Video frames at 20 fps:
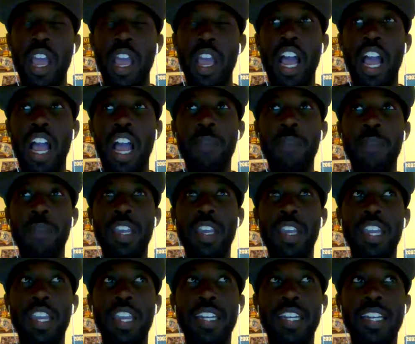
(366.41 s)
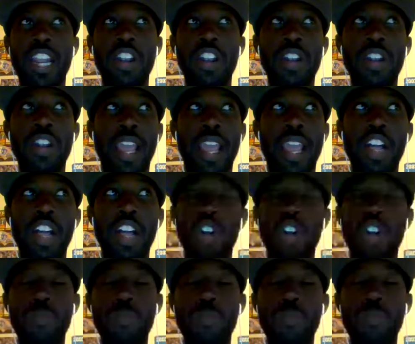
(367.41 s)
I mean, Darren
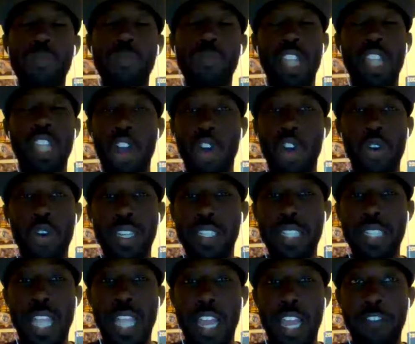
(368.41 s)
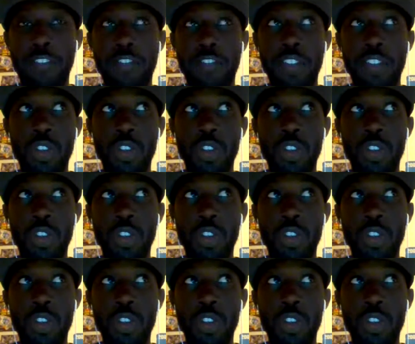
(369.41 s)
Helm, no, he's not a future.